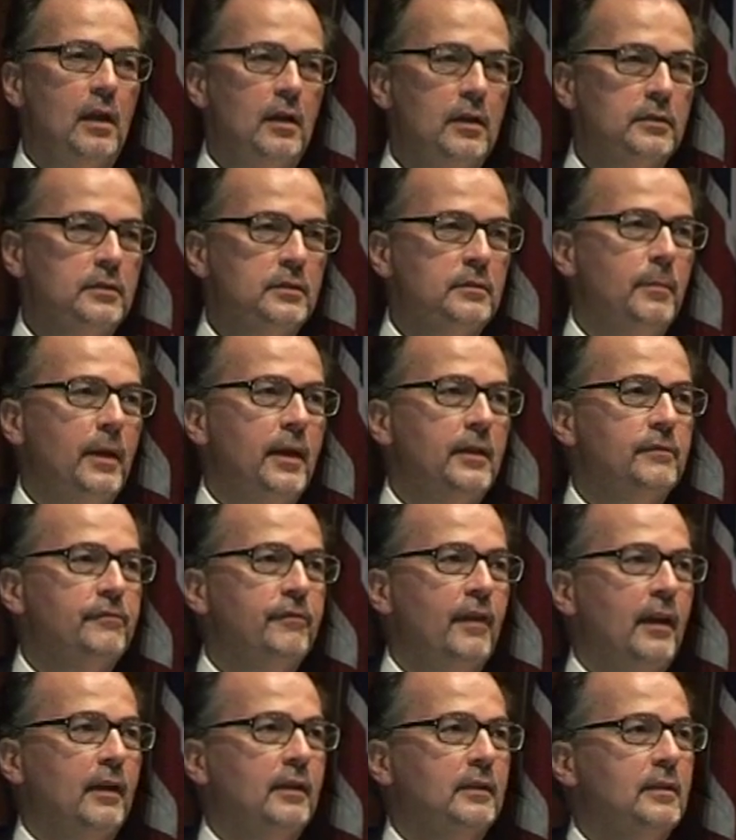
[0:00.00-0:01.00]
touched by the
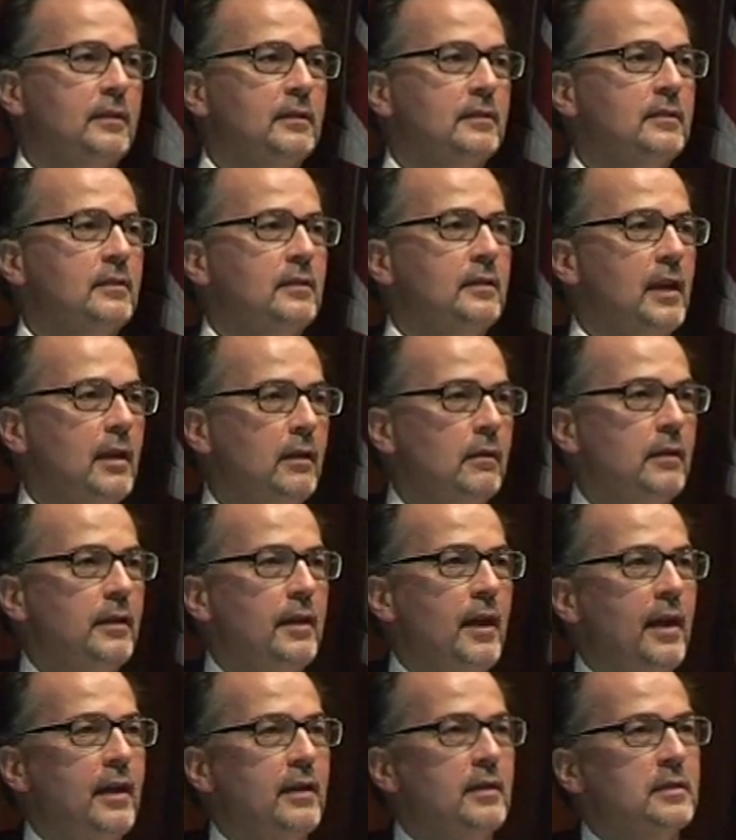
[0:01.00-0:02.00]
fact that Nicola
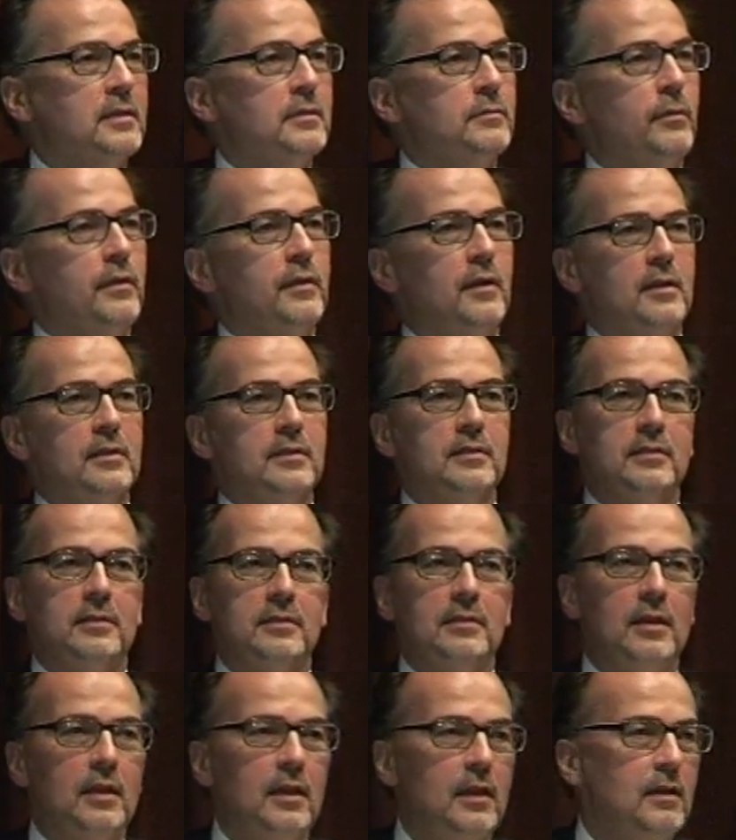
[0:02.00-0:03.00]
and I is with
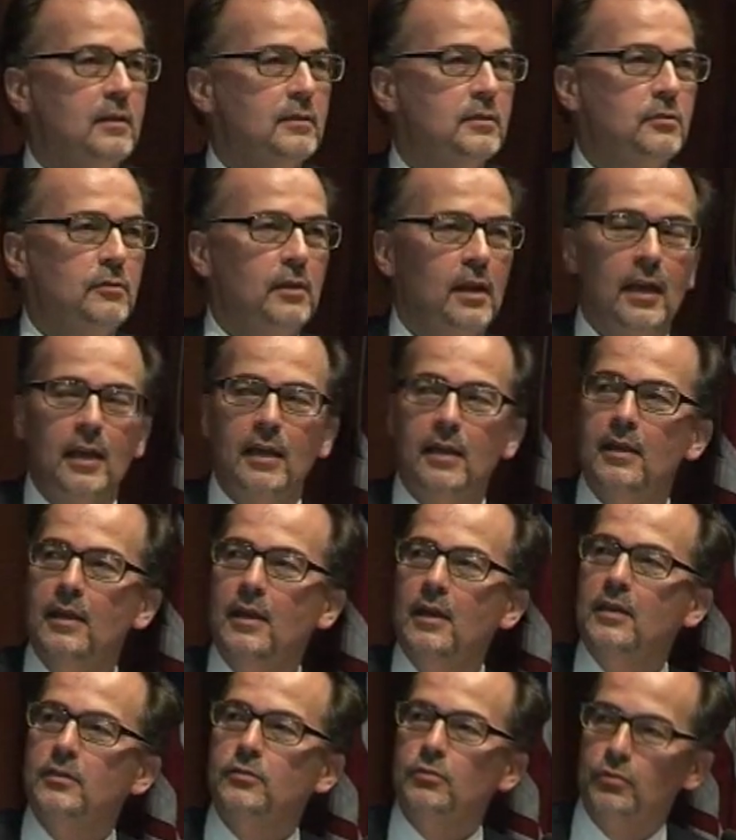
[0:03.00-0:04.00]
us here today
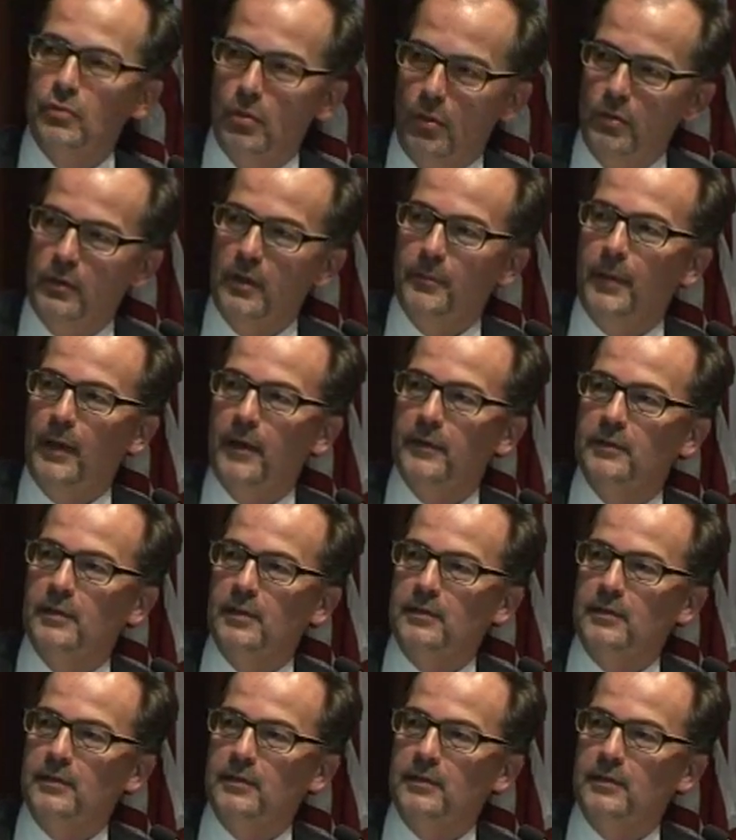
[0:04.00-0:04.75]
to talk about